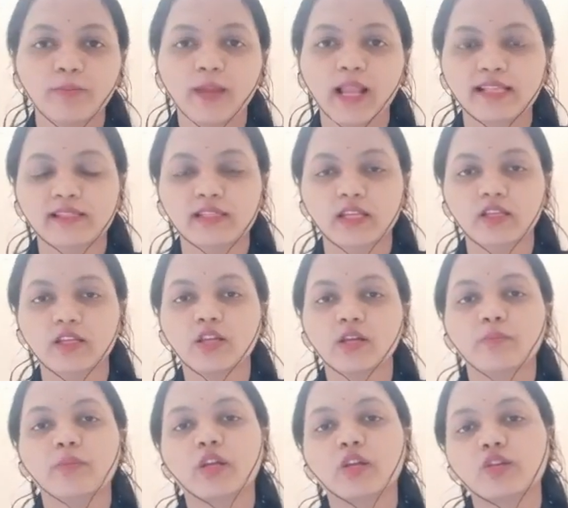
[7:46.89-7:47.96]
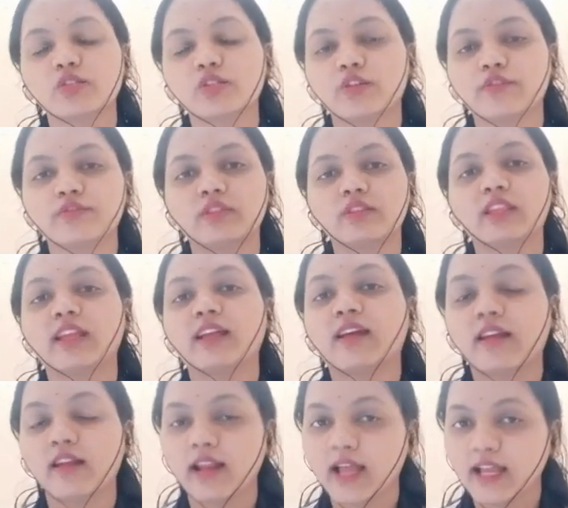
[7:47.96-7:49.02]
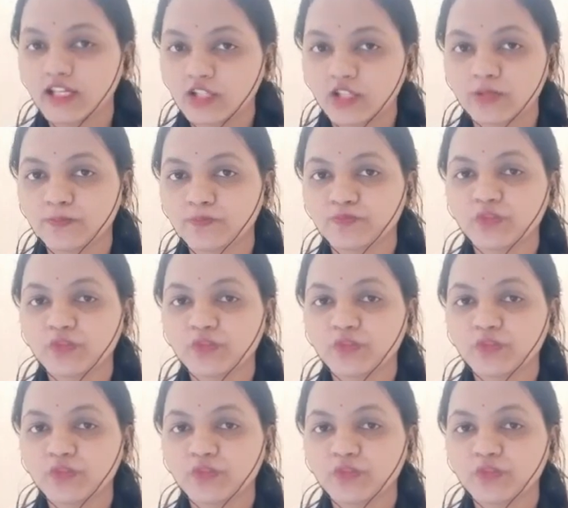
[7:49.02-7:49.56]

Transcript: plastic, because of they are light,